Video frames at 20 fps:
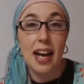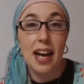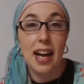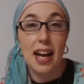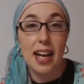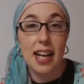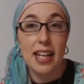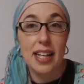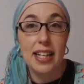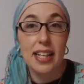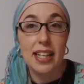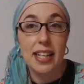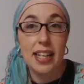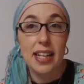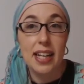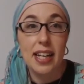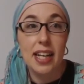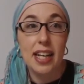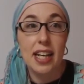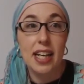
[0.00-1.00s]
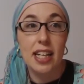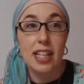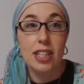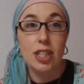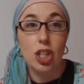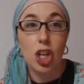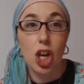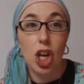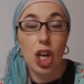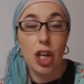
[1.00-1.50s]
I
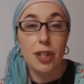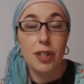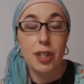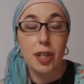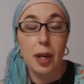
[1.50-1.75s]
talked